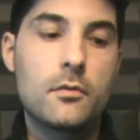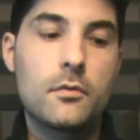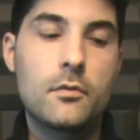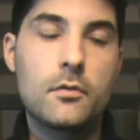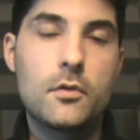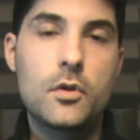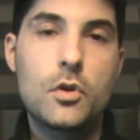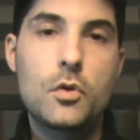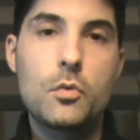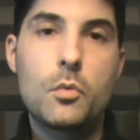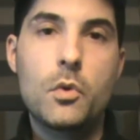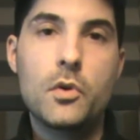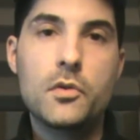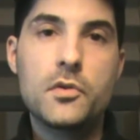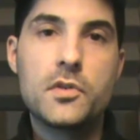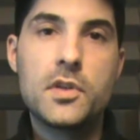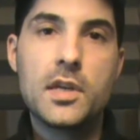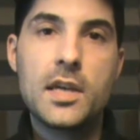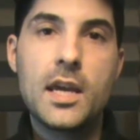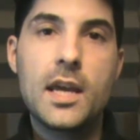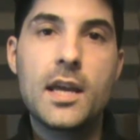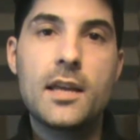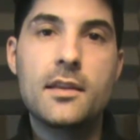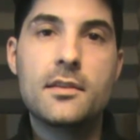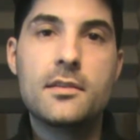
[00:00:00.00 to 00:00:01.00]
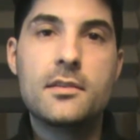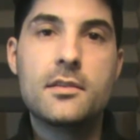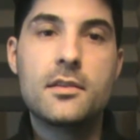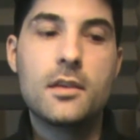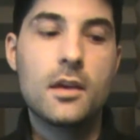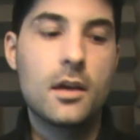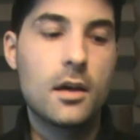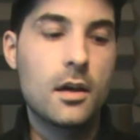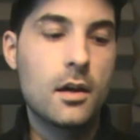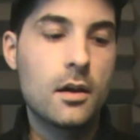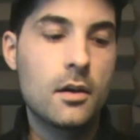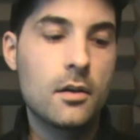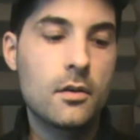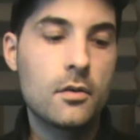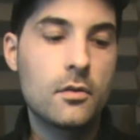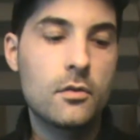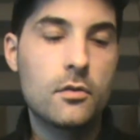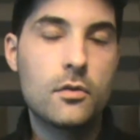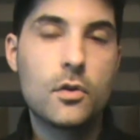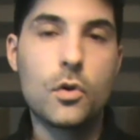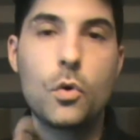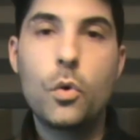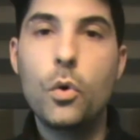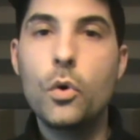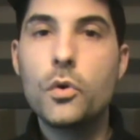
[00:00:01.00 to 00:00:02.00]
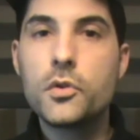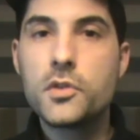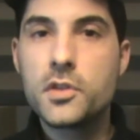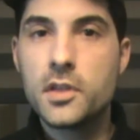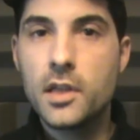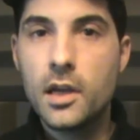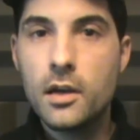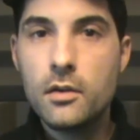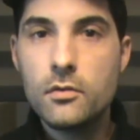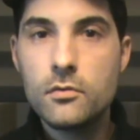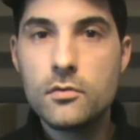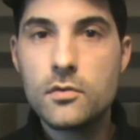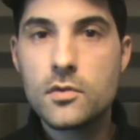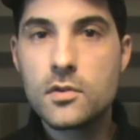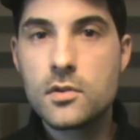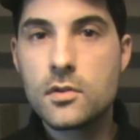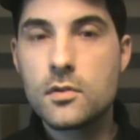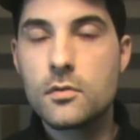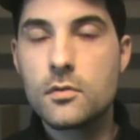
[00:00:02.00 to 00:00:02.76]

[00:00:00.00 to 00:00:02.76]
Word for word: you want to get uh, the quarter notes,